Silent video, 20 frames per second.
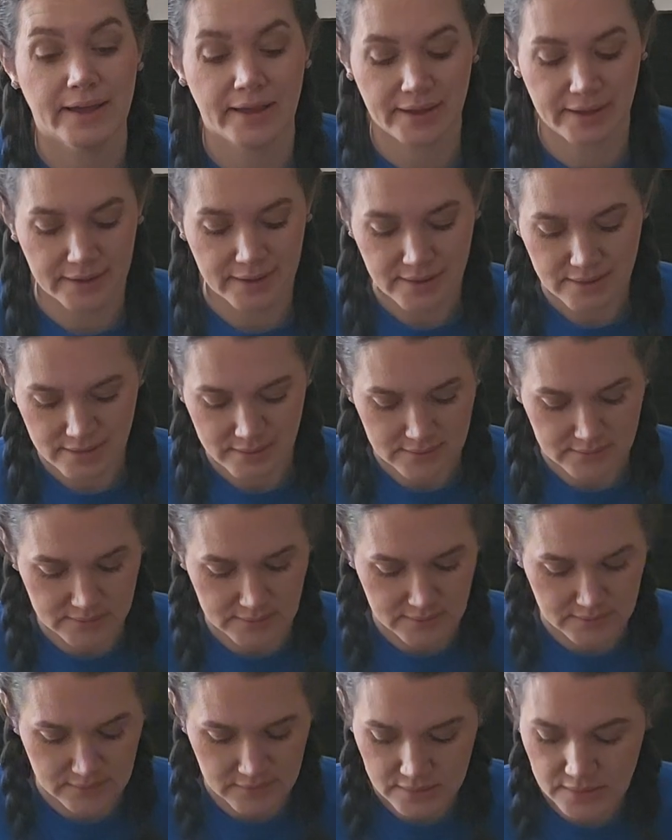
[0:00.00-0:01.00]
Hey,
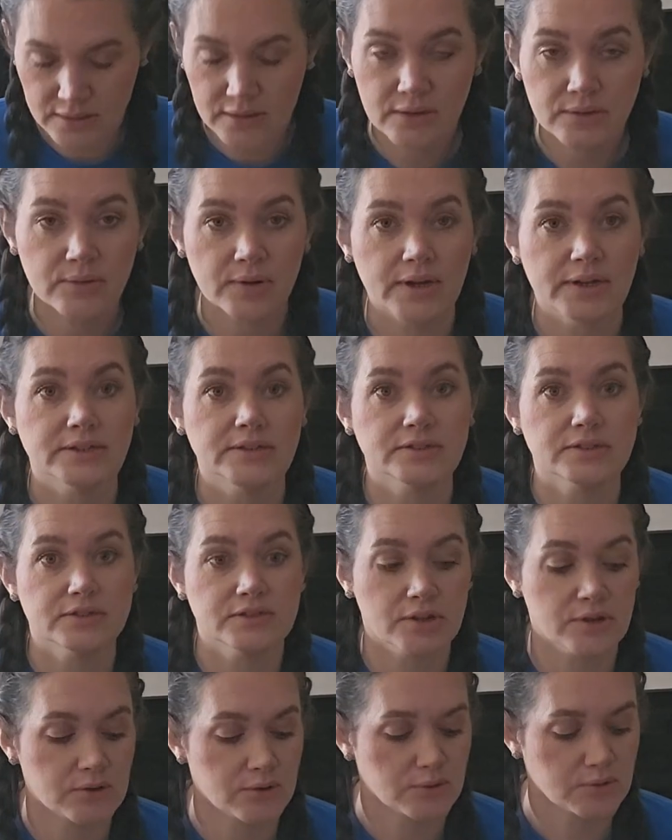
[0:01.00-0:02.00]
all right,
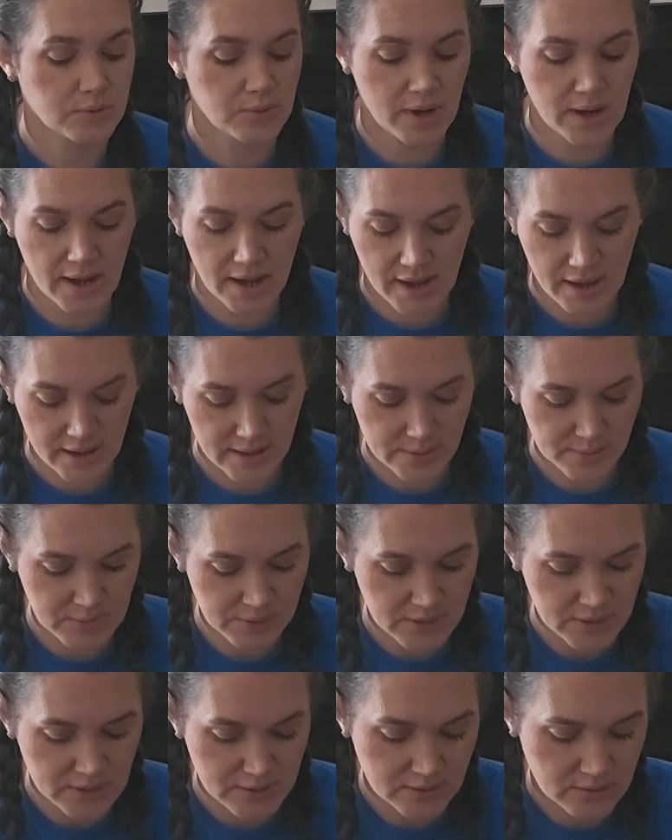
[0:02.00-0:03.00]
so I am
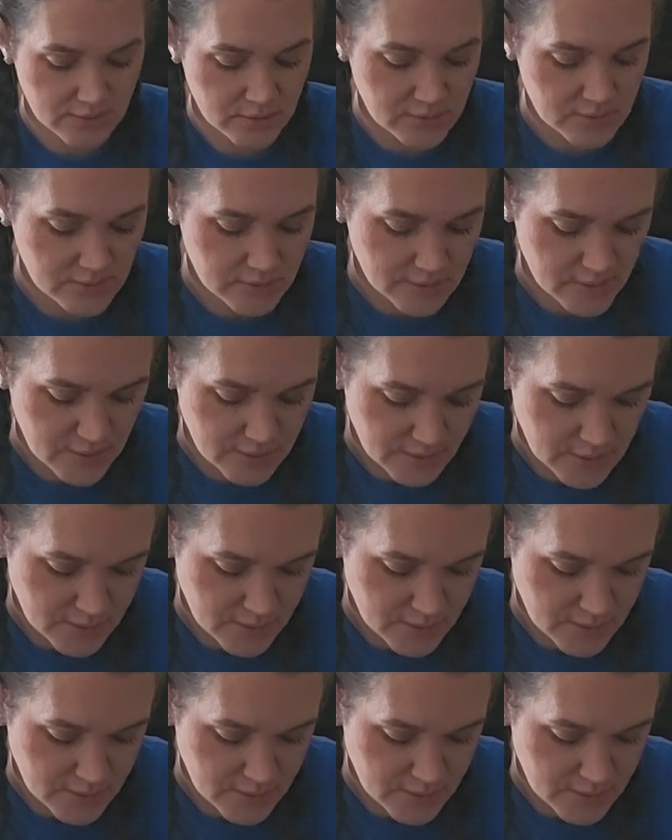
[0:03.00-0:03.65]
here